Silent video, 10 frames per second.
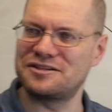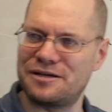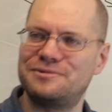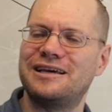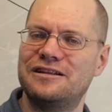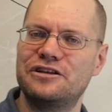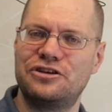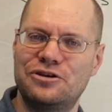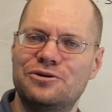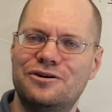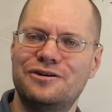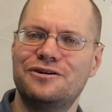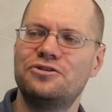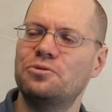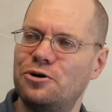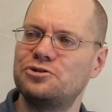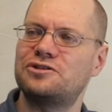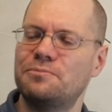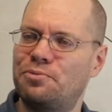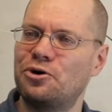as I'm telling you the
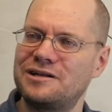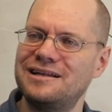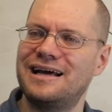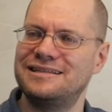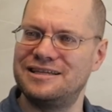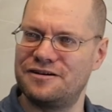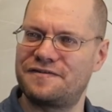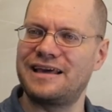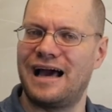most important idea of